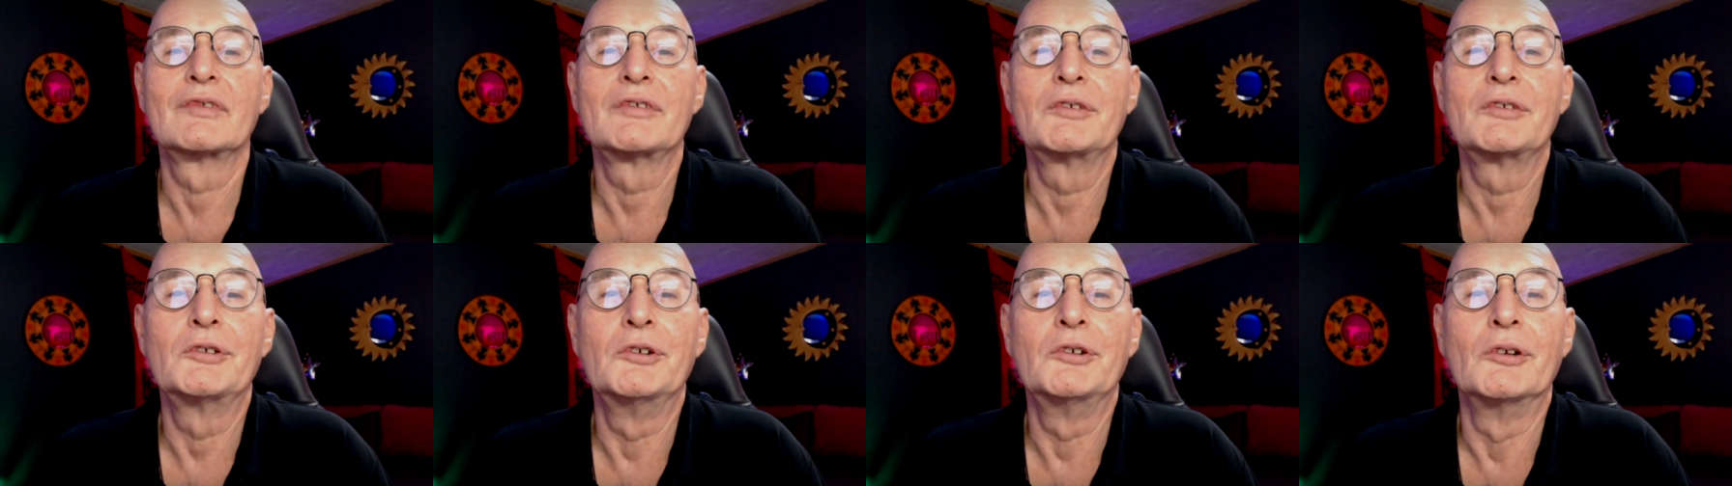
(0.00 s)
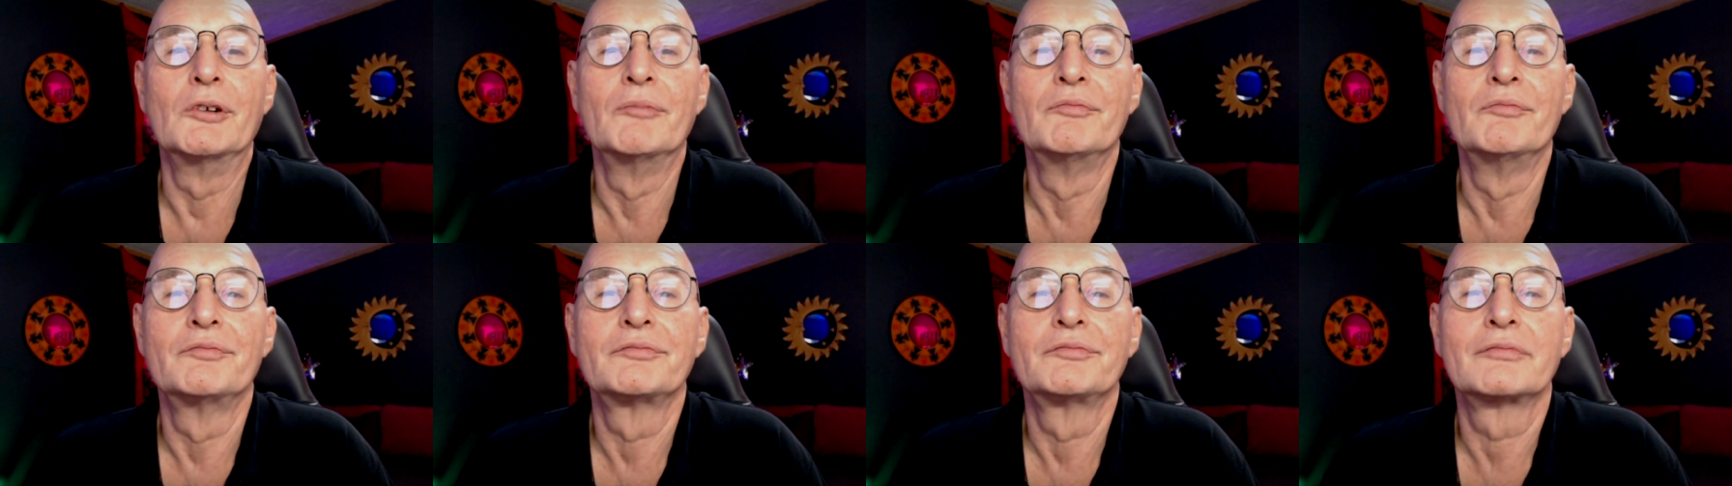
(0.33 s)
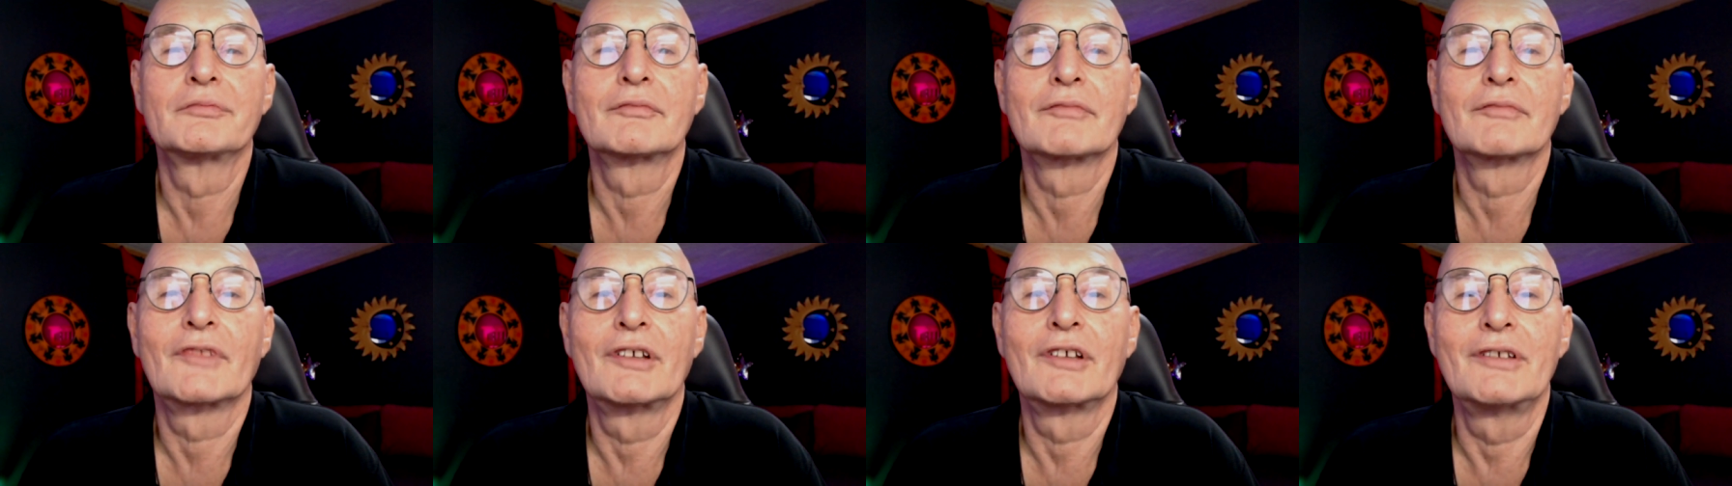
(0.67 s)
You know,
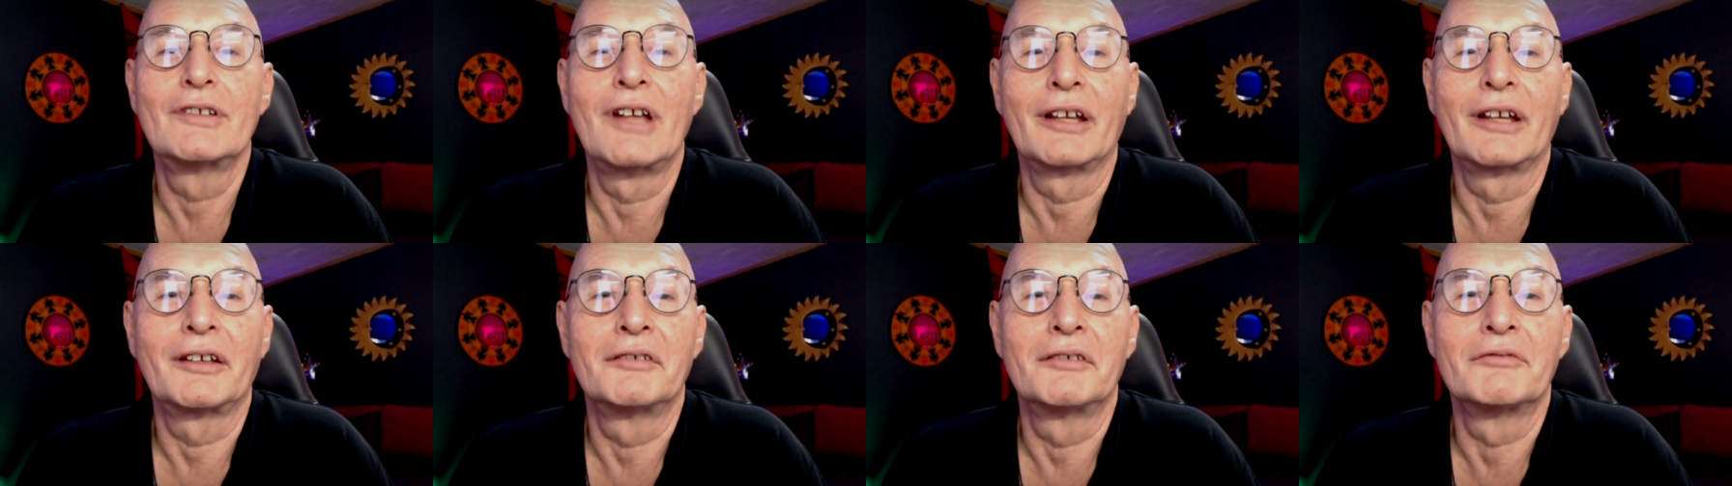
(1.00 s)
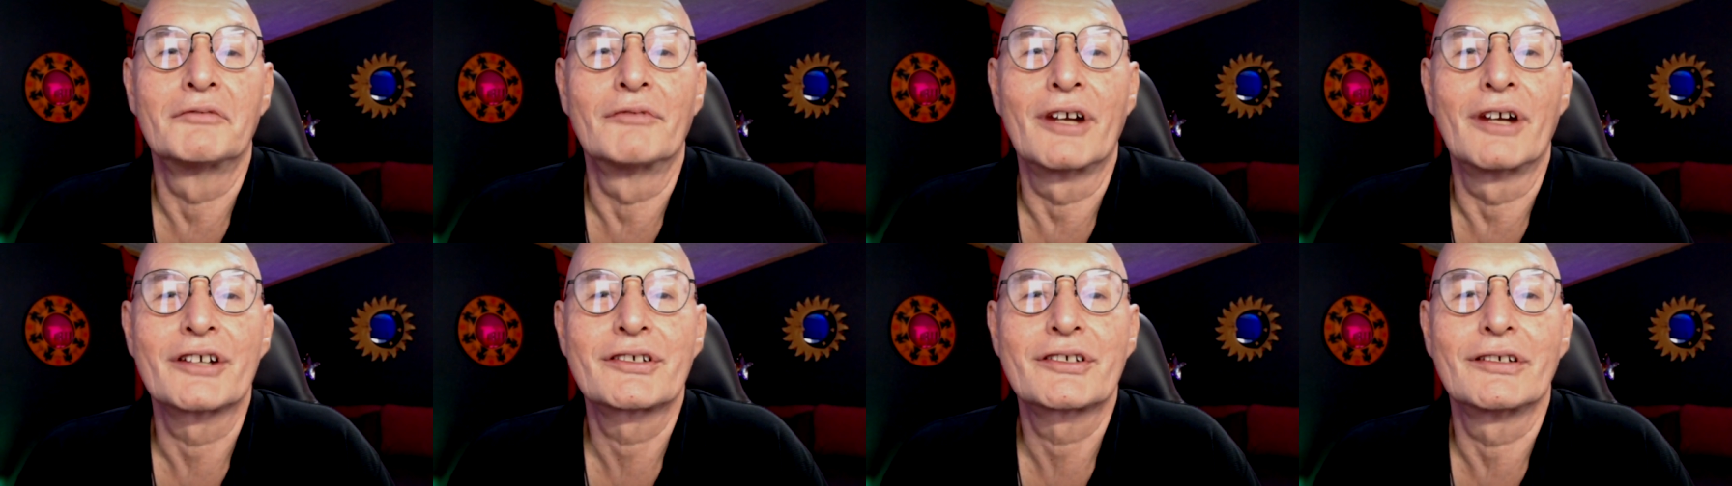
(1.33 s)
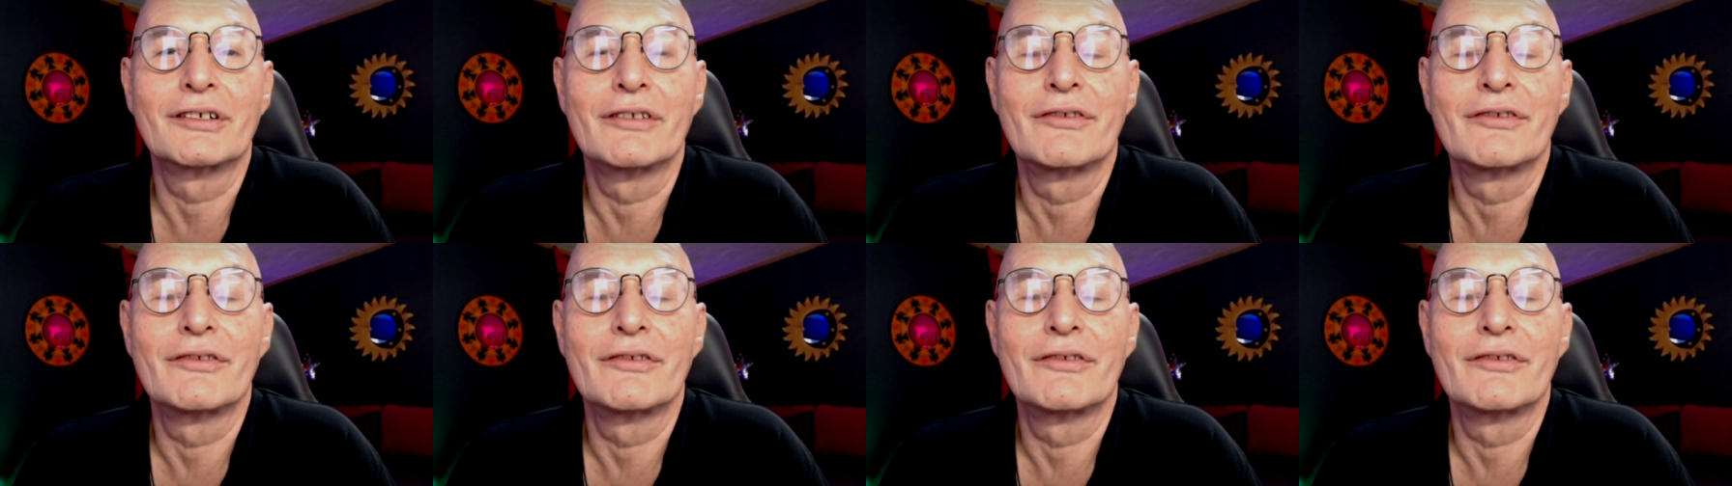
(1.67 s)
like in Russia,